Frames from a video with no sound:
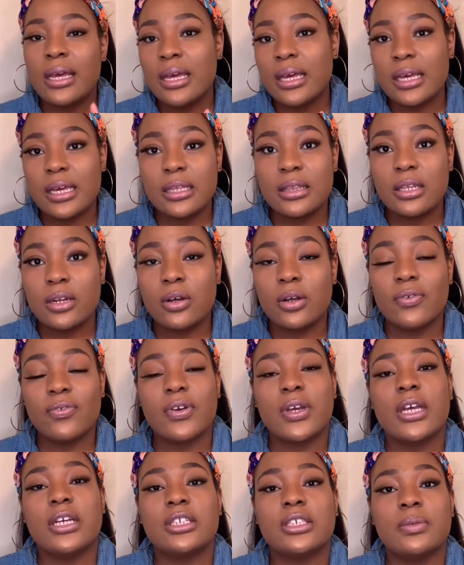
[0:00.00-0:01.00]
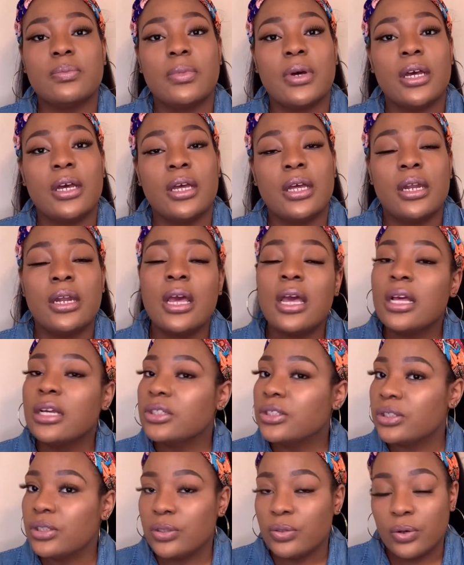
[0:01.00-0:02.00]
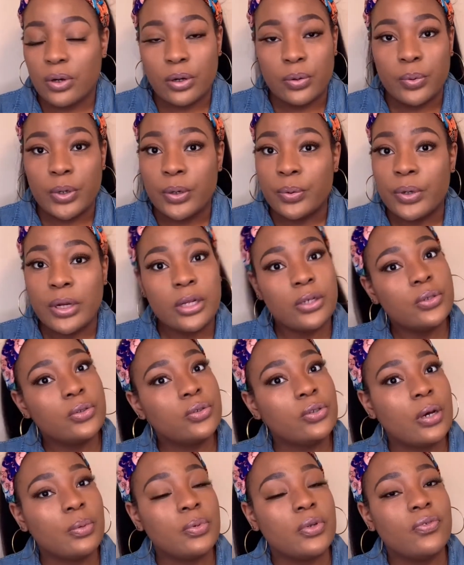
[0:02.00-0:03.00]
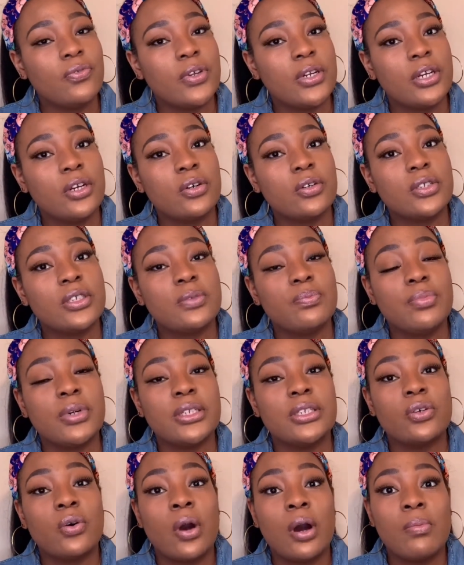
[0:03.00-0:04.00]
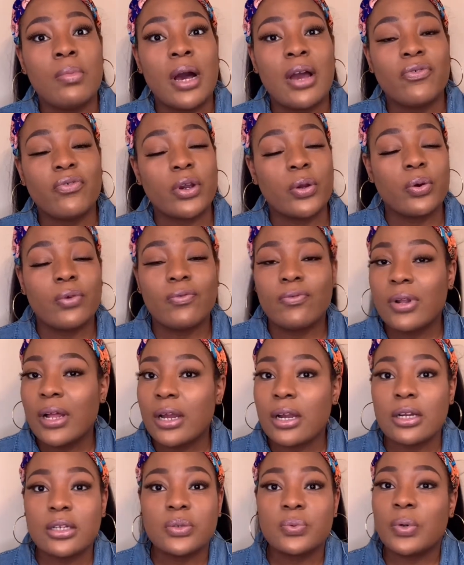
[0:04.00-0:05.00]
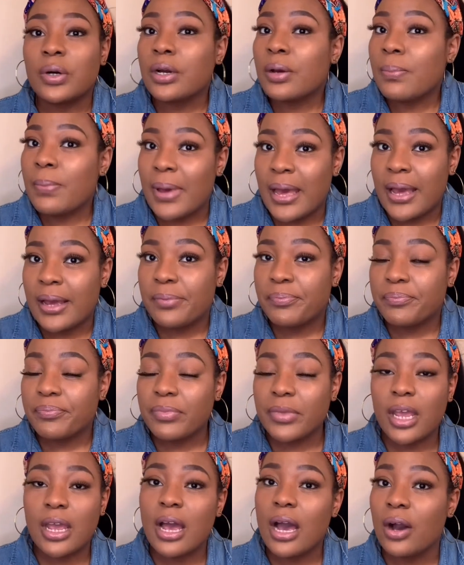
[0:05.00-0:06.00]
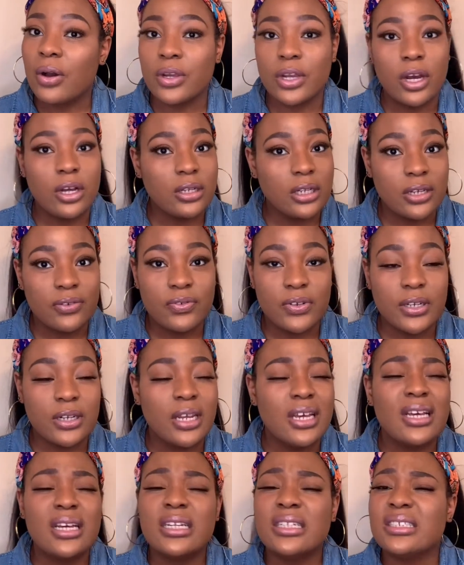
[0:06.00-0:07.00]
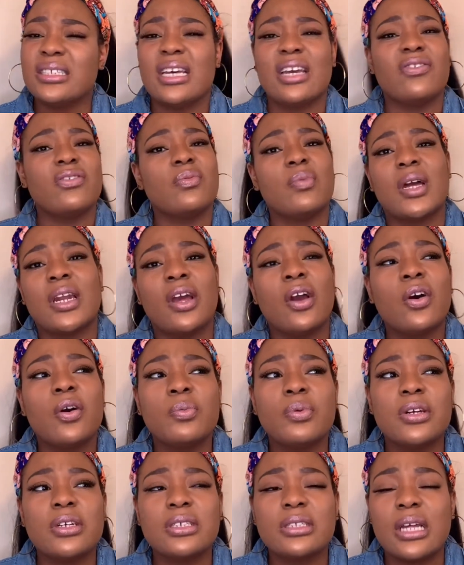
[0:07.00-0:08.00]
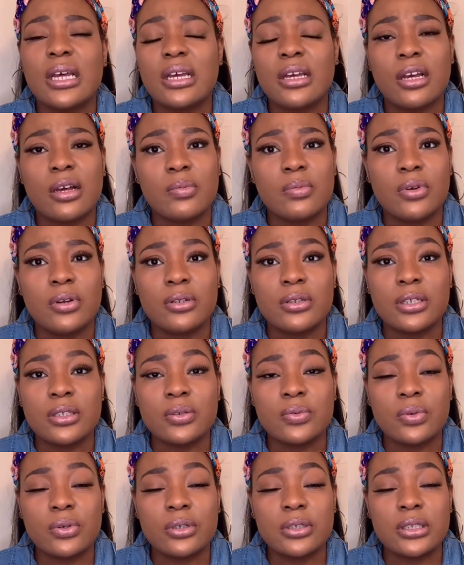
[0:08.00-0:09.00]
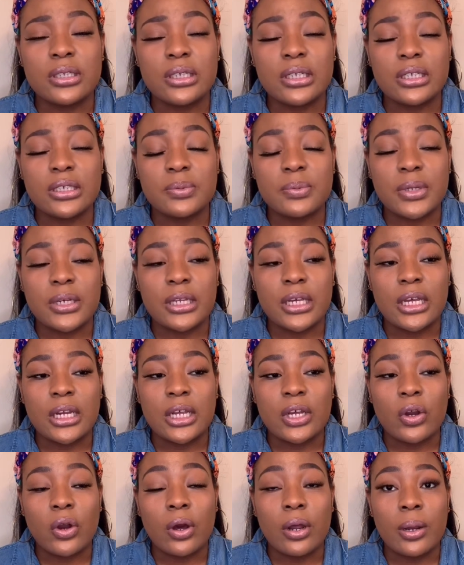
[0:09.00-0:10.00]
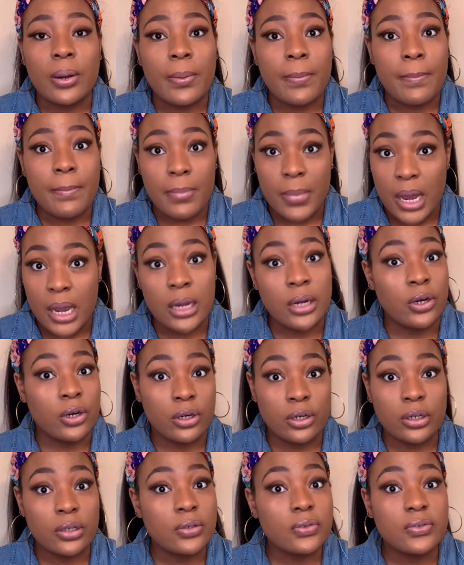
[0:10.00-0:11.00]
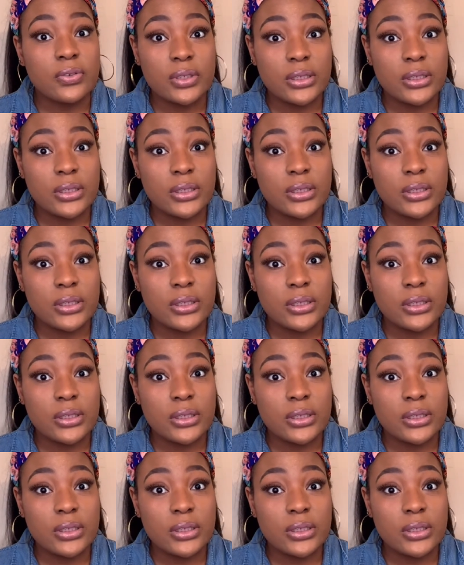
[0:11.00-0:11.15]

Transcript: hit the notification button so you are aware when I do drop new videos. But to all my frequent flyers, welcome back how y'all living to everybody i hope you're staying up during this quarantine it's been getting on my nerves